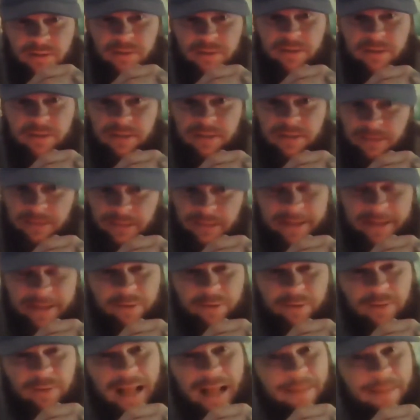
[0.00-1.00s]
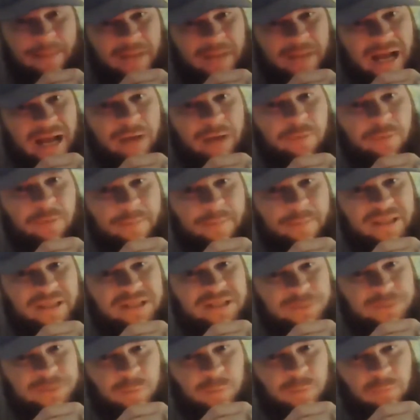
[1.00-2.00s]
literally, I mean, I rem-
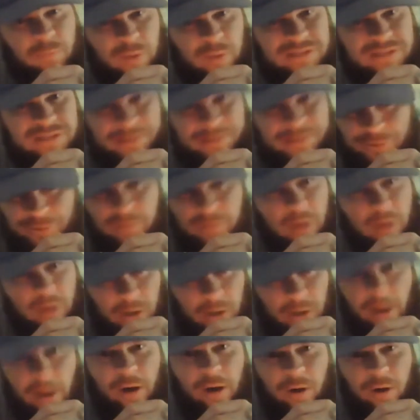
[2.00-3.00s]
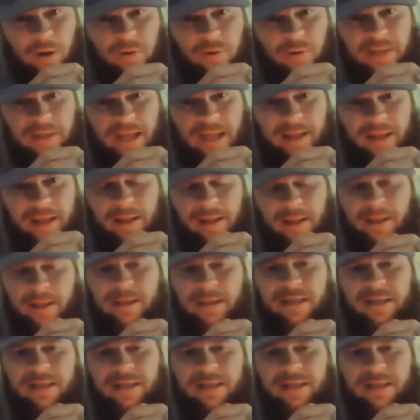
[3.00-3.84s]
this one wasn't too long ago, okay? He